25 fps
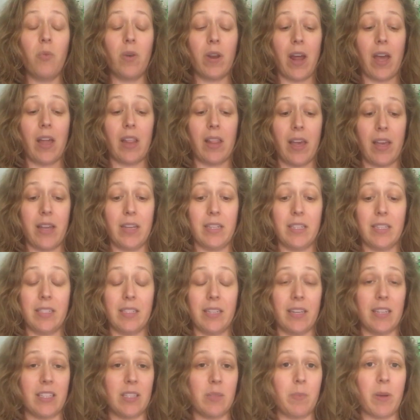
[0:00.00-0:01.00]
what I like to
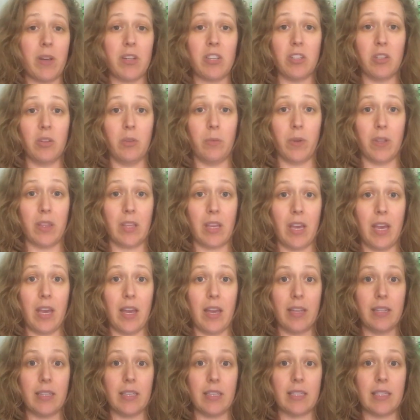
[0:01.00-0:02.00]
say, especially with
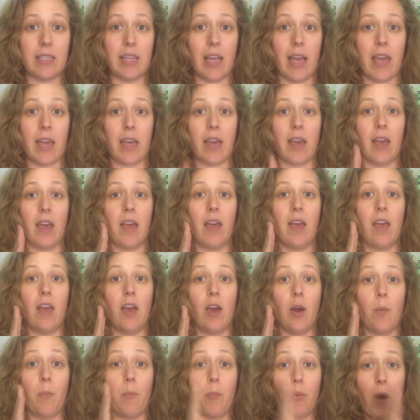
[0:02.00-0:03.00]
kids, it's like,
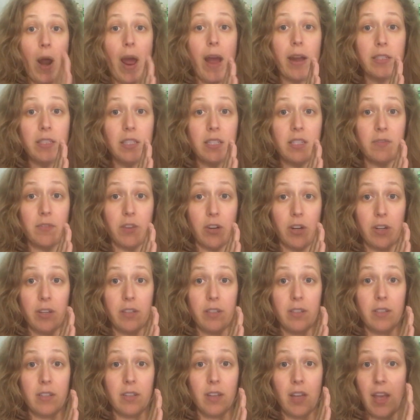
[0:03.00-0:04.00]
practice
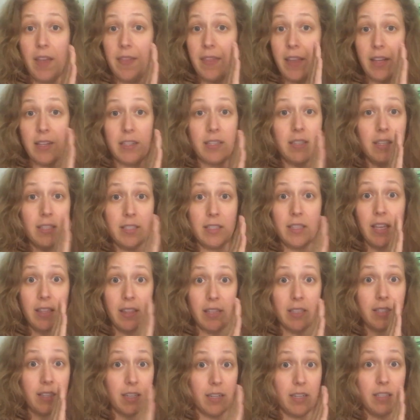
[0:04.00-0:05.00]
first, and that's this thing
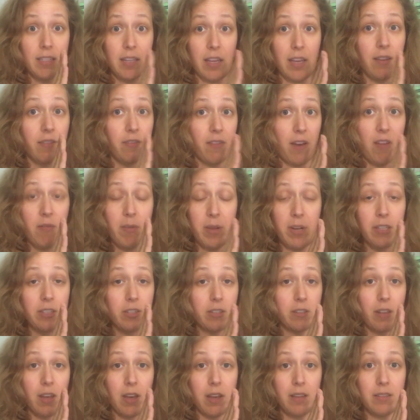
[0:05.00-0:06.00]
that's gonna take 5 minutes
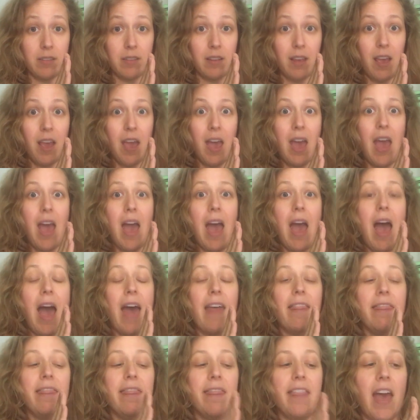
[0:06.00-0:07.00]
or less,
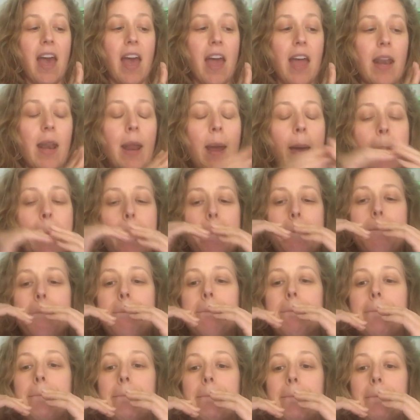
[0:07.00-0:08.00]
and then
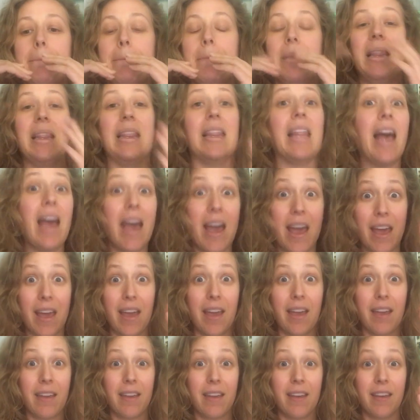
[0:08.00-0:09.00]

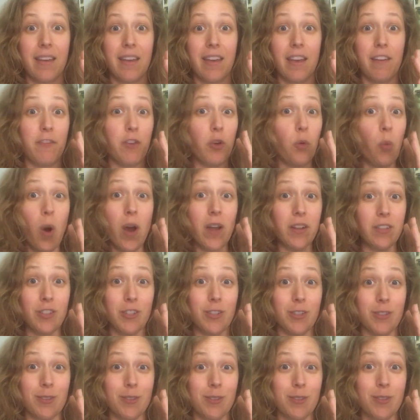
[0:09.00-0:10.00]
play if you want
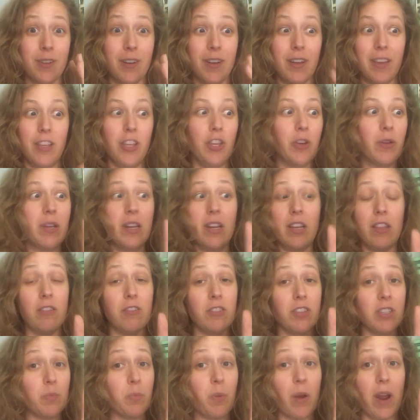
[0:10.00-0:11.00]
to. You can either
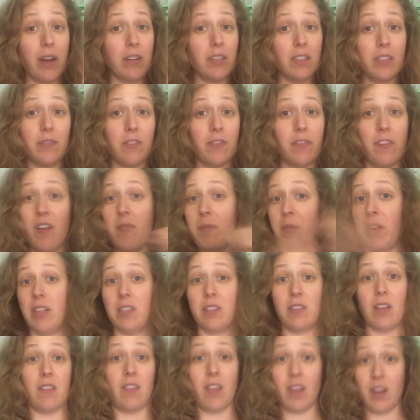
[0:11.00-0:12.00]
just practice for 5
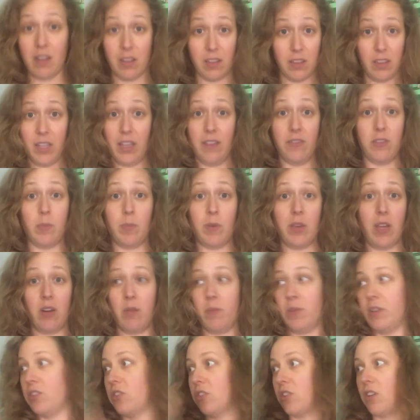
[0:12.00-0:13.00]
minutes and then leave the piano
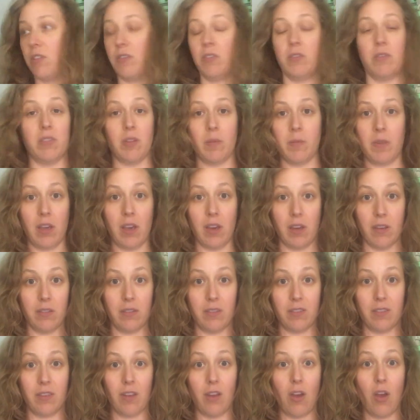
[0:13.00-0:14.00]
bench and go do something
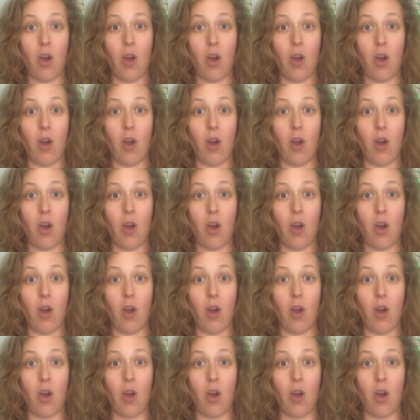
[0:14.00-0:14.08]
else.